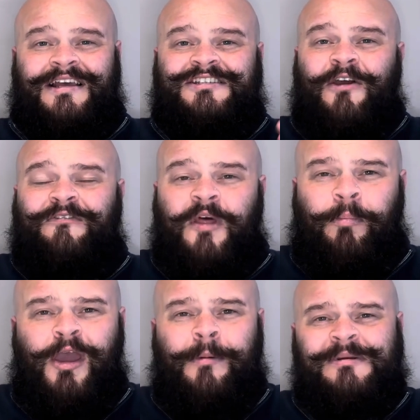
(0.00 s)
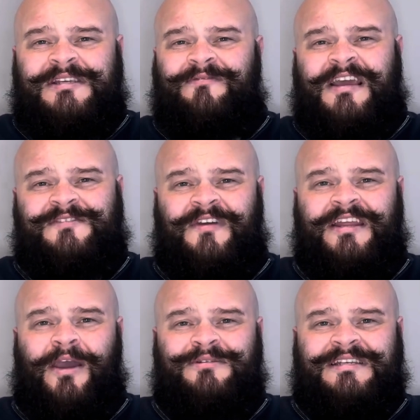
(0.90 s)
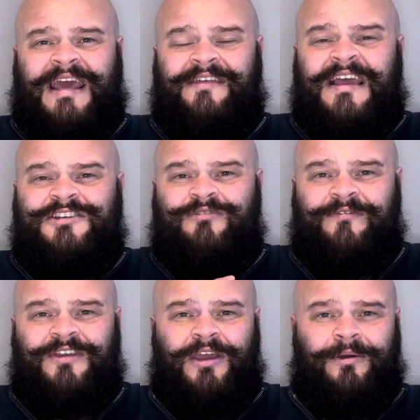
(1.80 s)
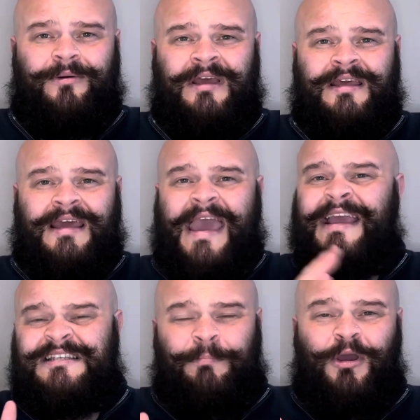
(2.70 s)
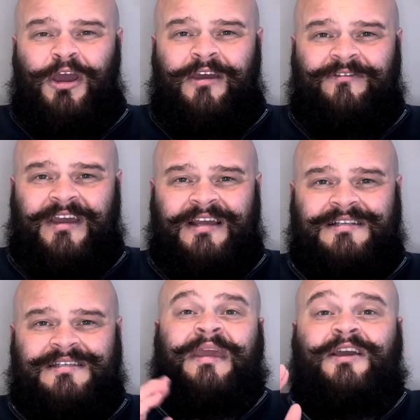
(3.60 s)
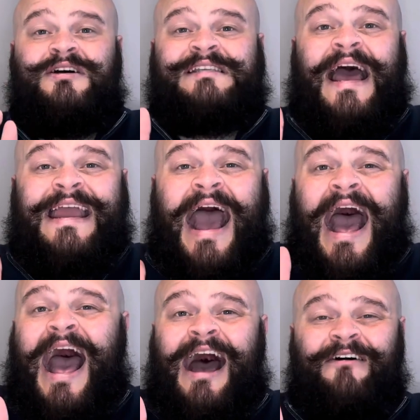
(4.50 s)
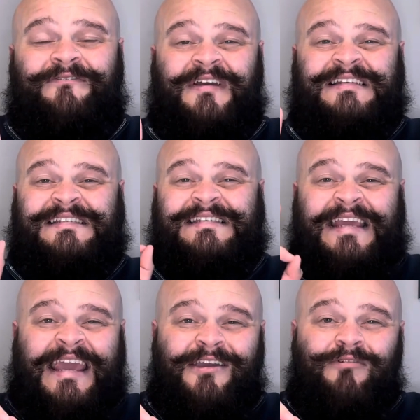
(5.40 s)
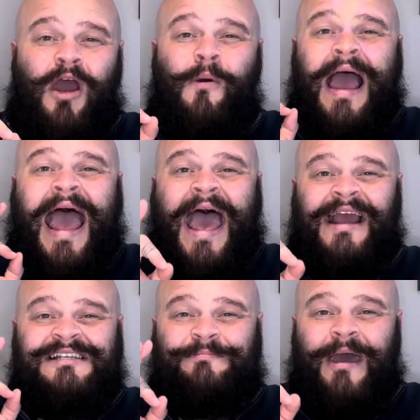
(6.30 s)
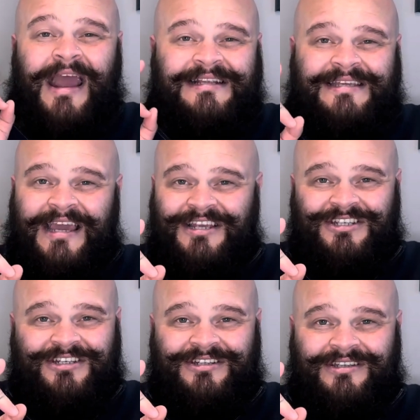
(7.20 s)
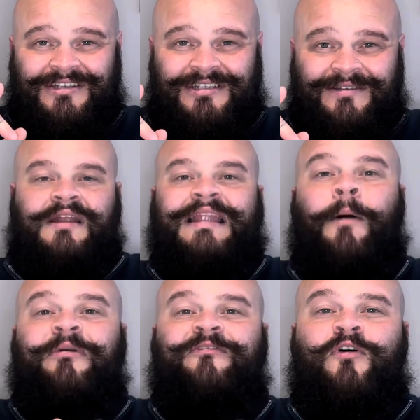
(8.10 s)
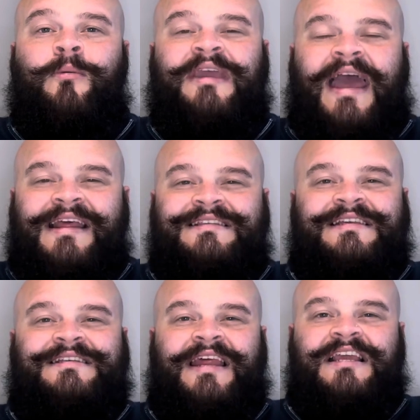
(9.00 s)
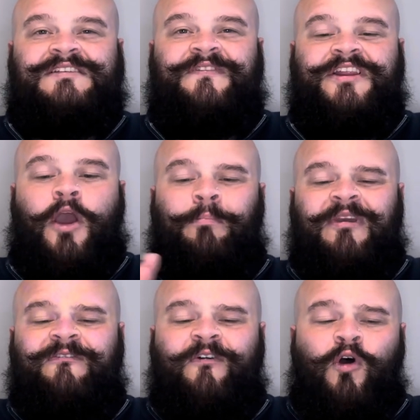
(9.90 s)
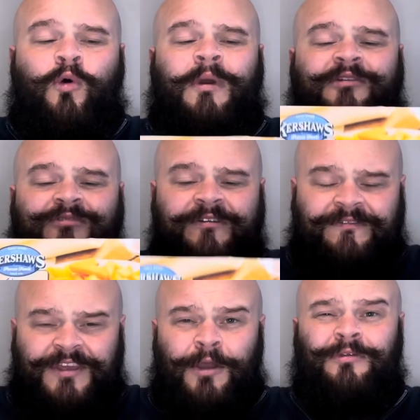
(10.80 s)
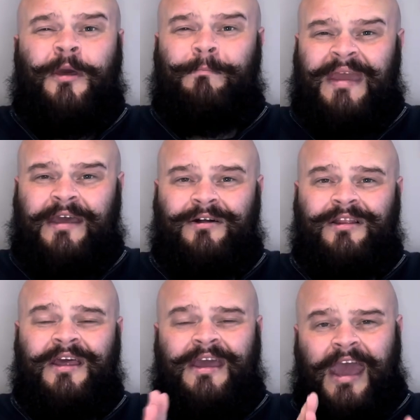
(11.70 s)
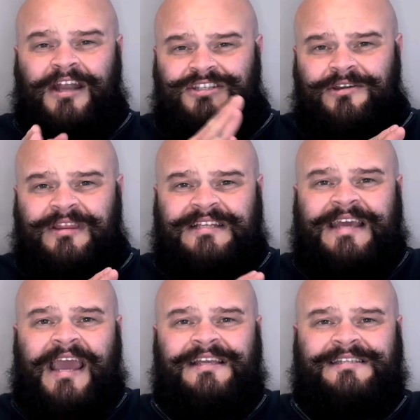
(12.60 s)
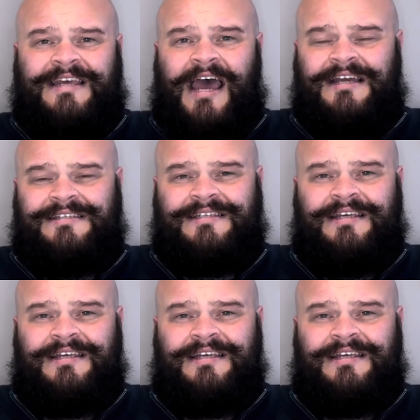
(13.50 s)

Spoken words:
So for the purpose of this video today, this review, it's perfect because I have zero expectations. Now before we get into today's video, before we review the meal and do the taste test,